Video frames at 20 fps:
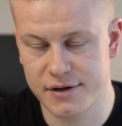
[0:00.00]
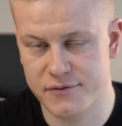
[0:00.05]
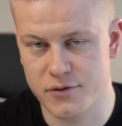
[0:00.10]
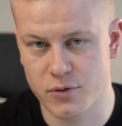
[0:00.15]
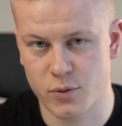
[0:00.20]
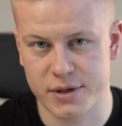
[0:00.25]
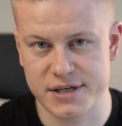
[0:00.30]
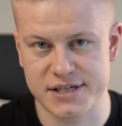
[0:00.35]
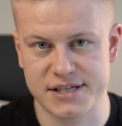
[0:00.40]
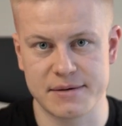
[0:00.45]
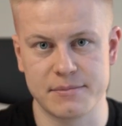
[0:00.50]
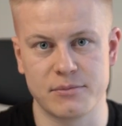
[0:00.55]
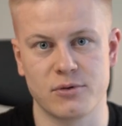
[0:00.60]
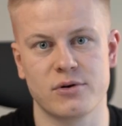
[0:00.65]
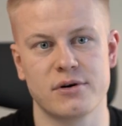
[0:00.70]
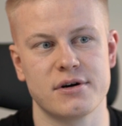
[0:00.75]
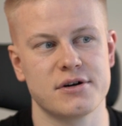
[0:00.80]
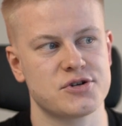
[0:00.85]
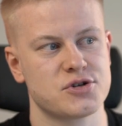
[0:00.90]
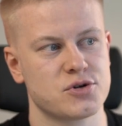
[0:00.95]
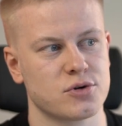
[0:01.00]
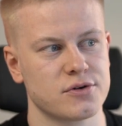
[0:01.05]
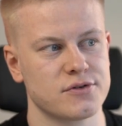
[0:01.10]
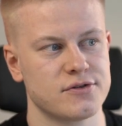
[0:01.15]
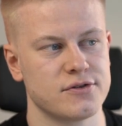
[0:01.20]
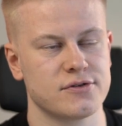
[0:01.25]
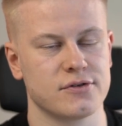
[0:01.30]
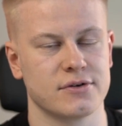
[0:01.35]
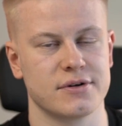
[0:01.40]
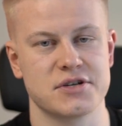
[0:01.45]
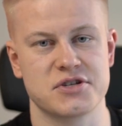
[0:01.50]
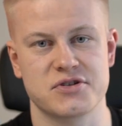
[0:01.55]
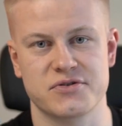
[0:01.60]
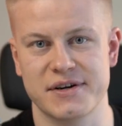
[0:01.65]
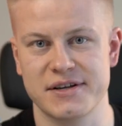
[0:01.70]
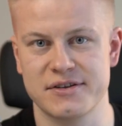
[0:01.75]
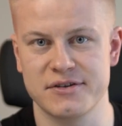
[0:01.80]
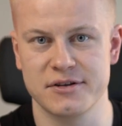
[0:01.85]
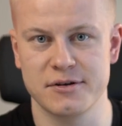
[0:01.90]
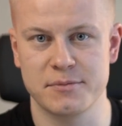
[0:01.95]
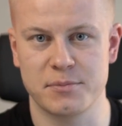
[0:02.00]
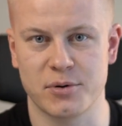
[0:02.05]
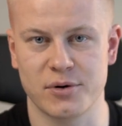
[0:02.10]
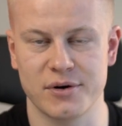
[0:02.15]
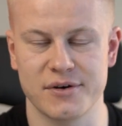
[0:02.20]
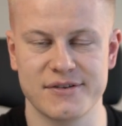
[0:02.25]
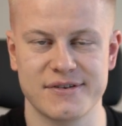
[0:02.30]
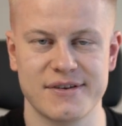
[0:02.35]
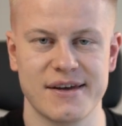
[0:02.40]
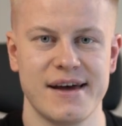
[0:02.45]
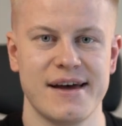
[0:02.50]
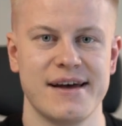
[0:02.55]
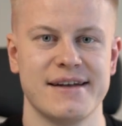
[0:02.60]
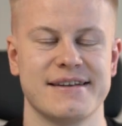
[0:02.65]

if you want to see more short tutorials straight to the point